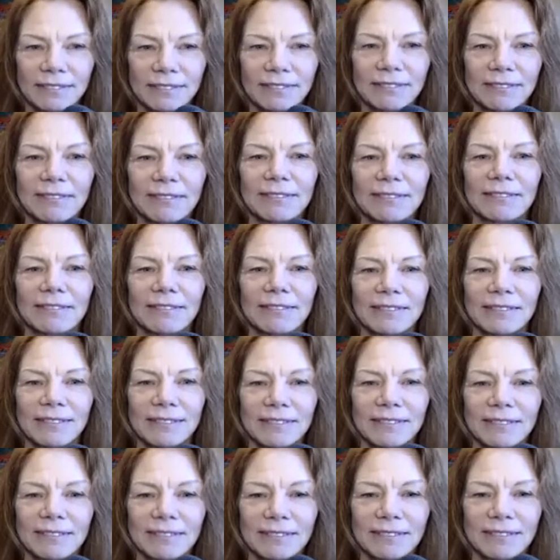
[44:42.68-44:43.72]

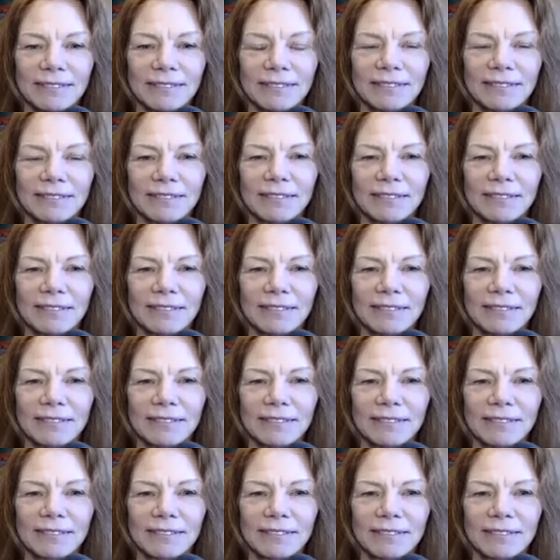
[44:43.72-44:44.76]

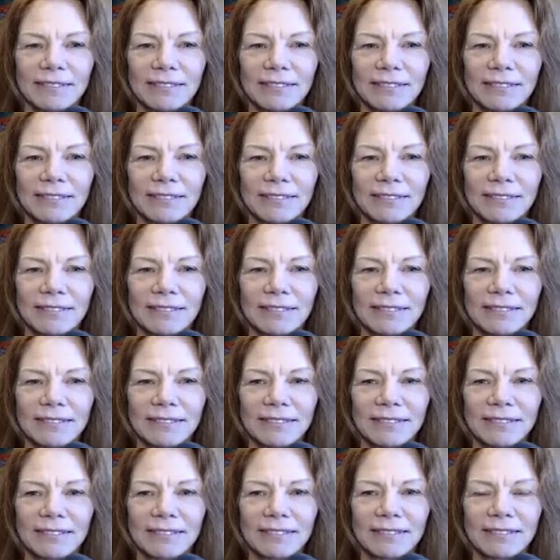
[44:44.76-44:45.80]

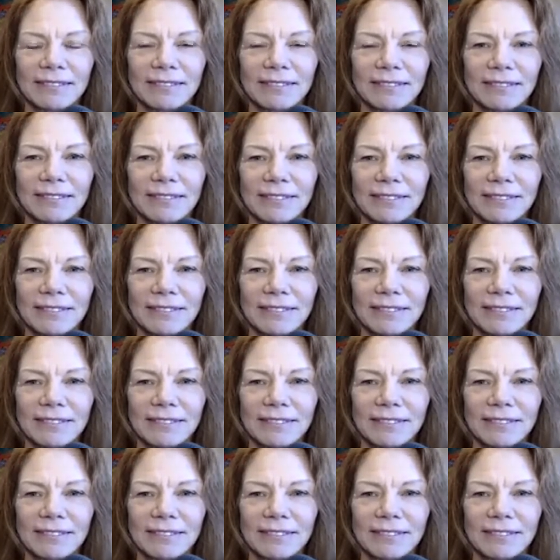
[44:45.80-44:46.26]
No words are spoken by the person on screen.